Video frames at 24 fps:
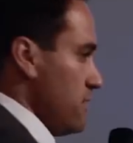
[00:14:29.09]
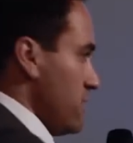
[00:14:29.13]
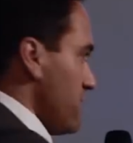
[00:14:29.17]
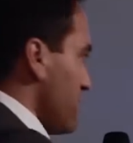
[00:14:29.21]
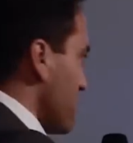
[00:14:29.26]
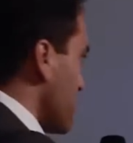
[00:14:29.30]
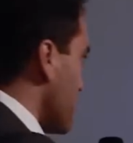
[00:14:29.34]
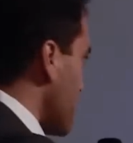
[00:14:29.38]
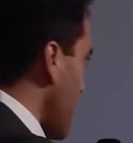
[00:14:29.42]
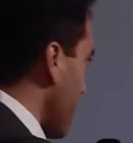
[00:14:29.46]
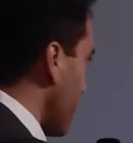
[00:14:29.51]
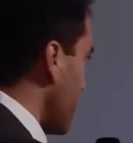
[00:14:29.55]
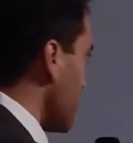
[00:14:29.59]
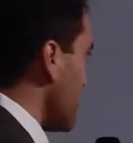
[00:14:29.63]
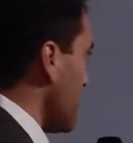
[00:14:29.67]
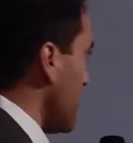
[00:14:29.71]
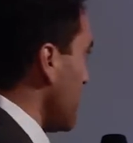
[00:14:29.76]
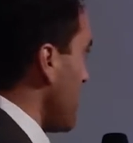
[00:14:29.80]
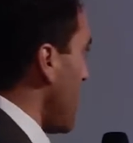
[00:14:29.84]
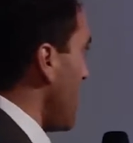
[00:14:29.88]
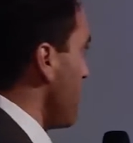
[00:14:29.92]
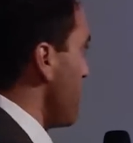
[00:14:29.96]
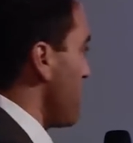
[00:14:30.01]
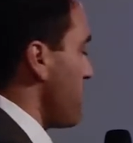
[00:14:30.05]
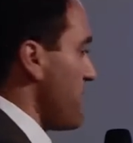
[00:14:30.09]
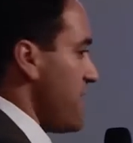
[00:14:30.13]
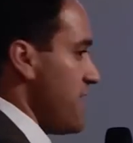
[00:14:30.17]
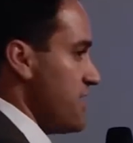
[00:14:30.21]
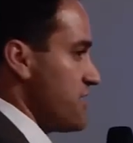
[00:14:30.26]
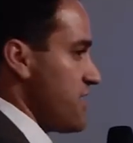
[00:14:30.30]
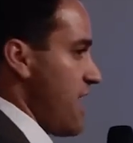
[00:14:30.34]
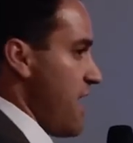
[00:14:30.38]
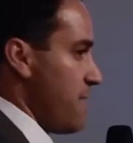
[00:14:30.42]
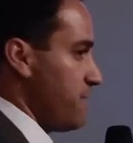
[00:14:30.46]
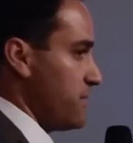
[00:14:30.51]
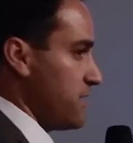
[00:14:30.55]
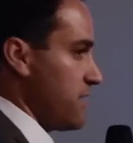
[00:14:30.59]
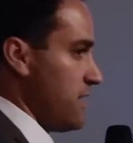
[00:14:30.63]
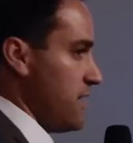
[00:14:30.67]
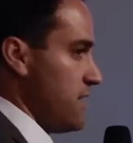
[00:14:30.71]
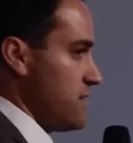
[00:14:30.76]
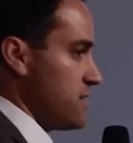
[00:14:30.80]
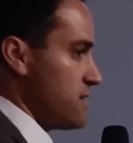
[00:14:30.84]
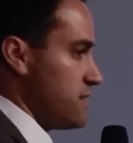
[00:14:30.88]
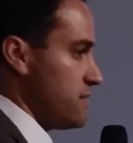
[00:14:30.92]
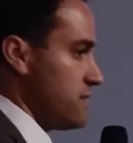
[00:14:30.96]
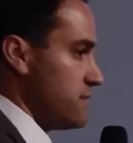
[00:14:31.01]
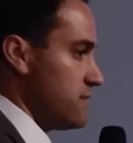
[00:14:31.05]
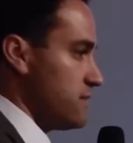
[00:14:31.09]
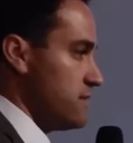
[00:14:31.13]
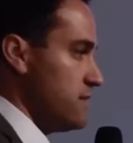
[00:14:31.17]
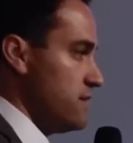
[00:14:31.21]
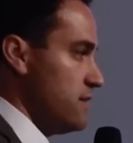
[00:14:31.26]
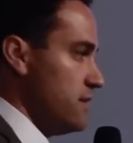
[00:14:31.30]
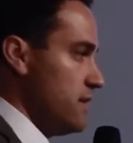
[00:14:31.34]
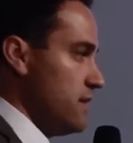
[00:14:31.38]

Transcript: 1,700-page applications.